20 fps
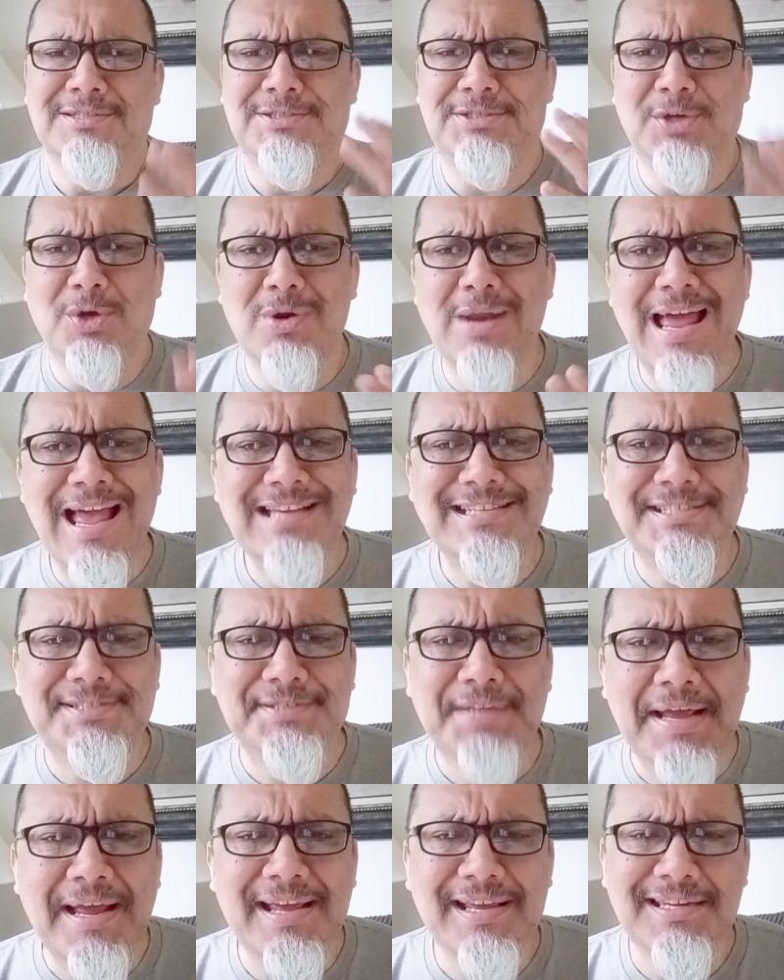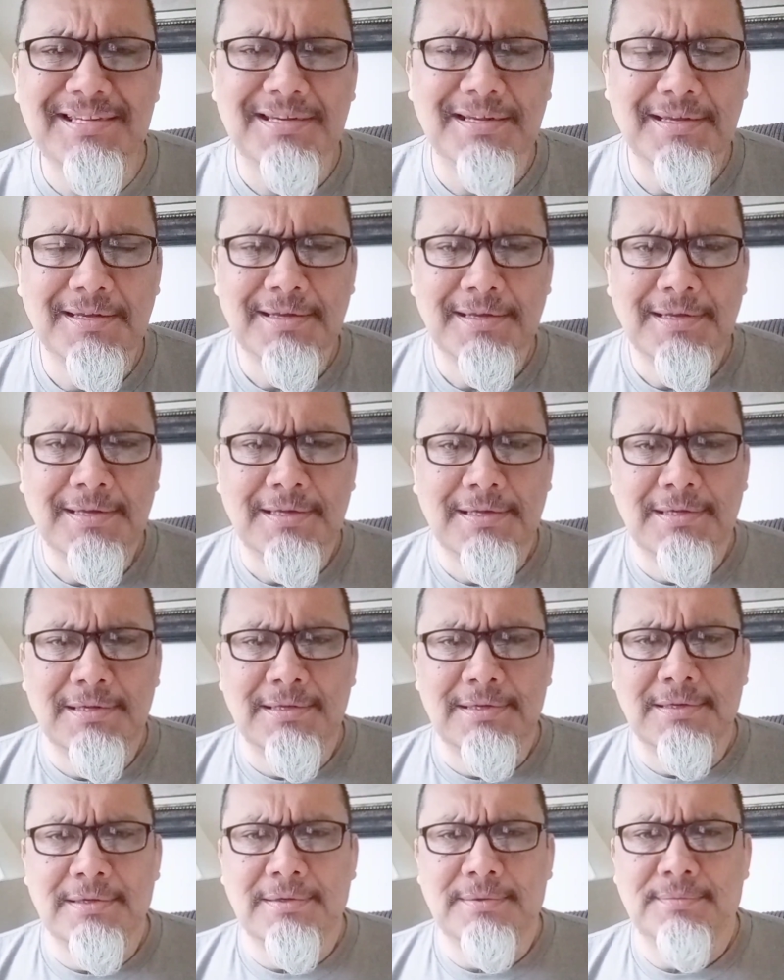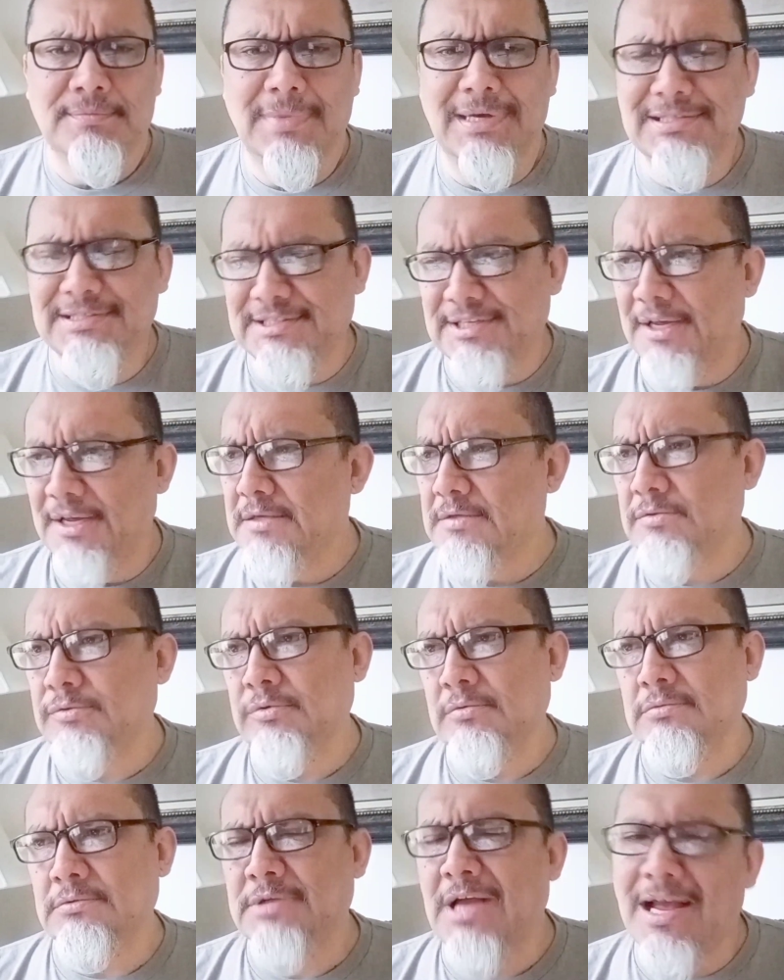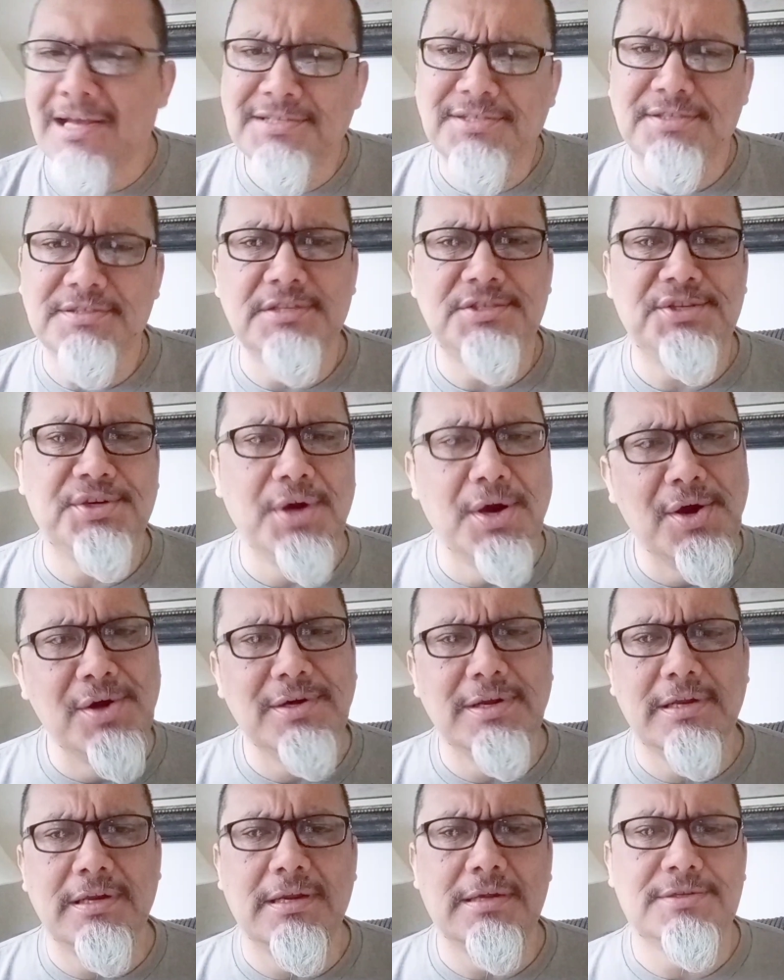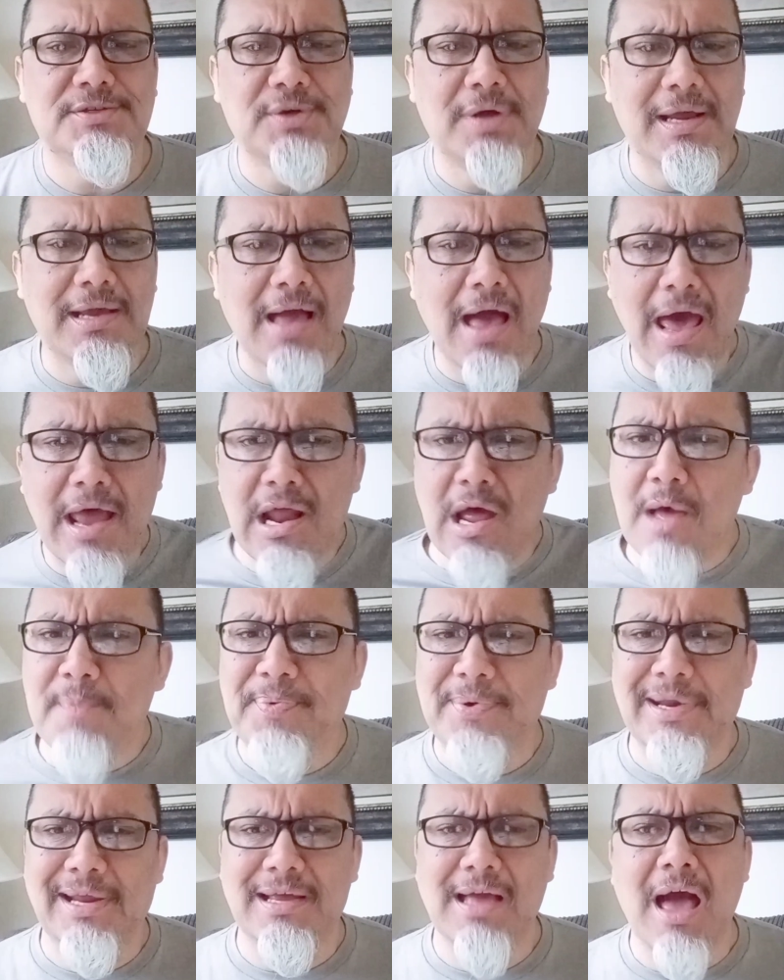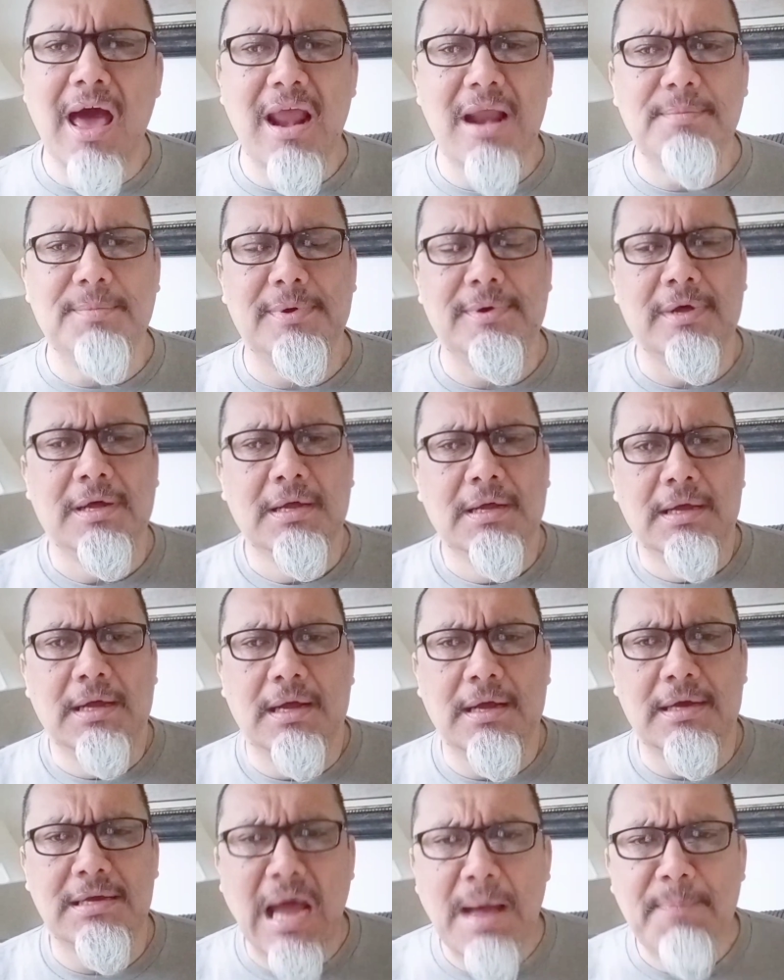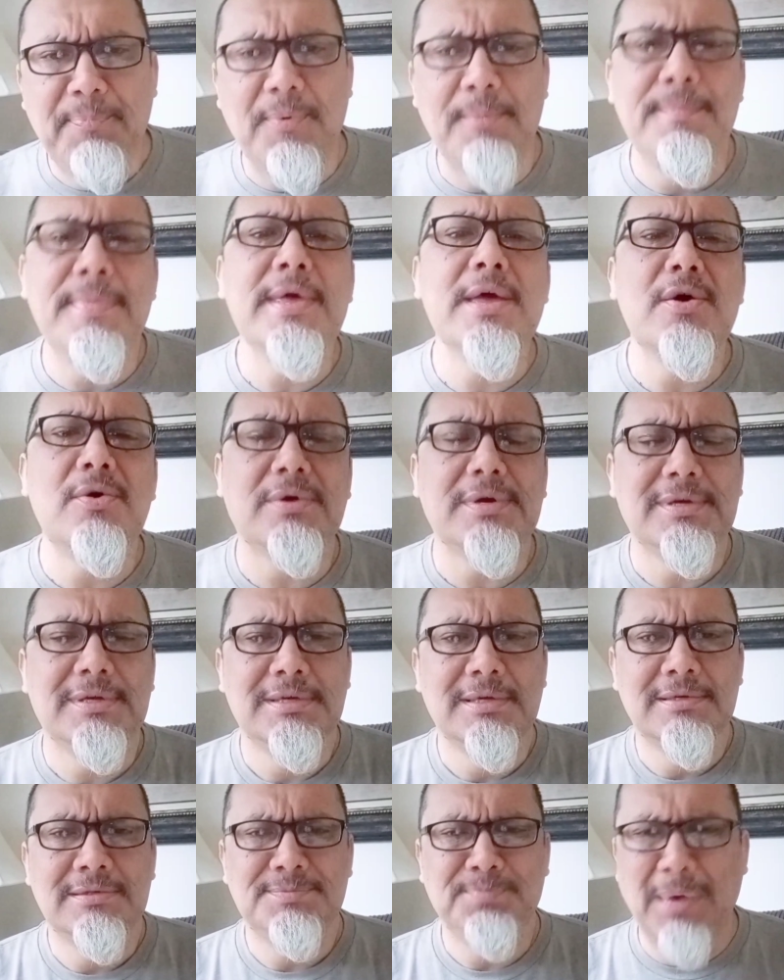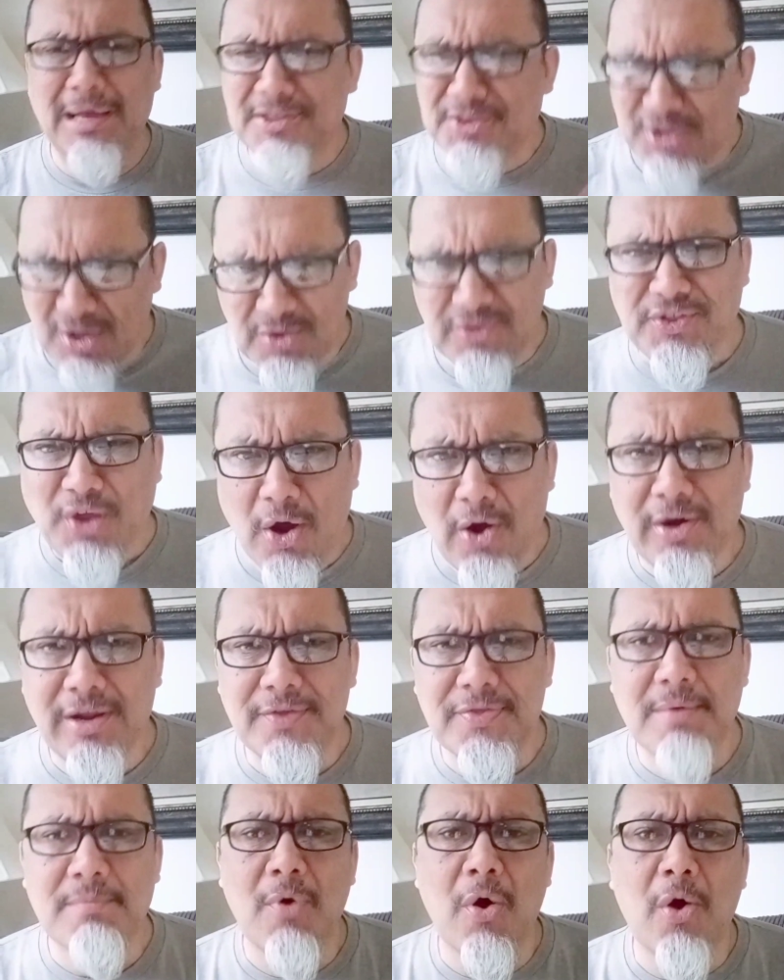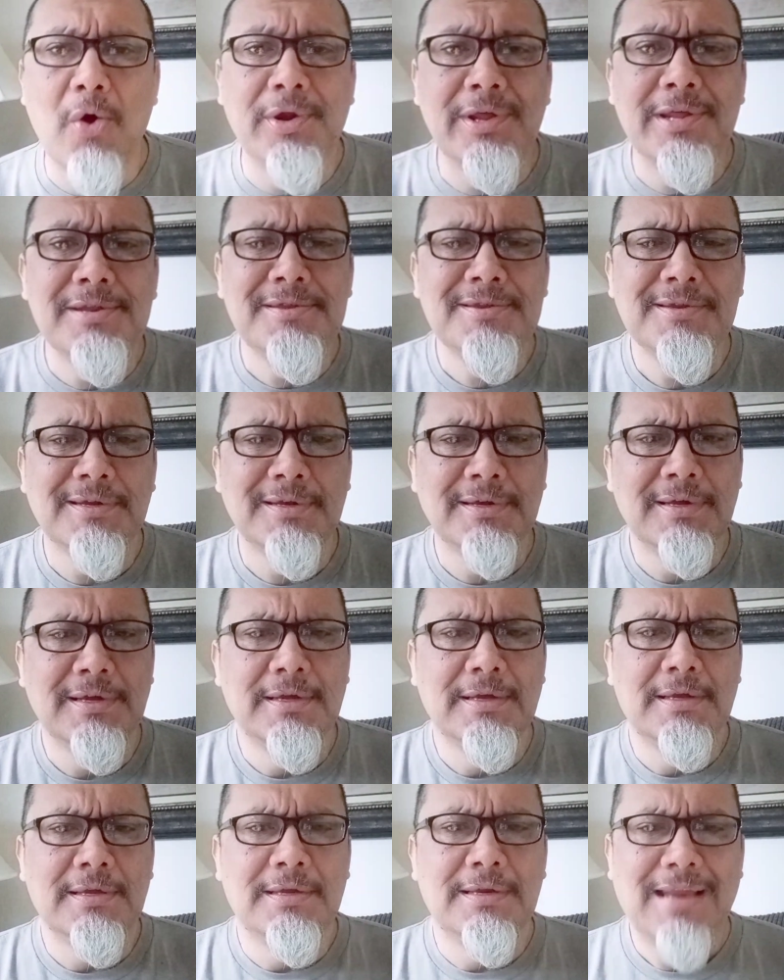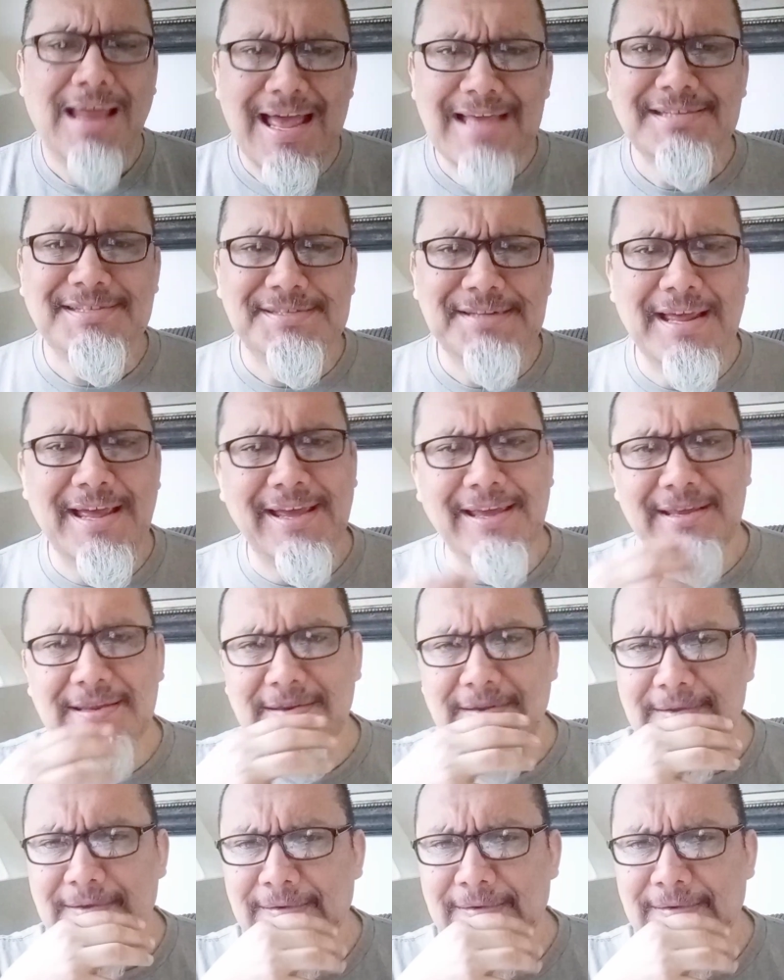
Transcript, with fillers: So last night, my son's tossing and churning, and so I got up and I got him a, a cup of milk about 2.30 in the morning last night.